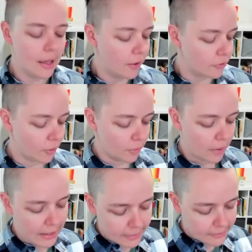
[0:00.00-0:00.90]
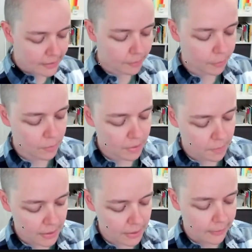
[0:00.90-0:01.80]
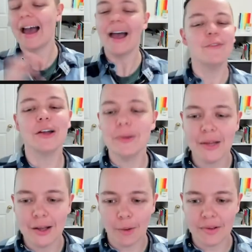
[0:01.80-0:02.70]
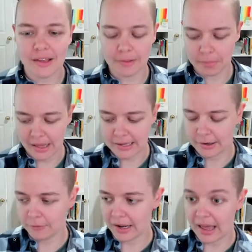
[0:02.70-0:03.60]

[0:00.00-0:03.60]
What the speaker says: So an example would be every good meeting always has blank, right?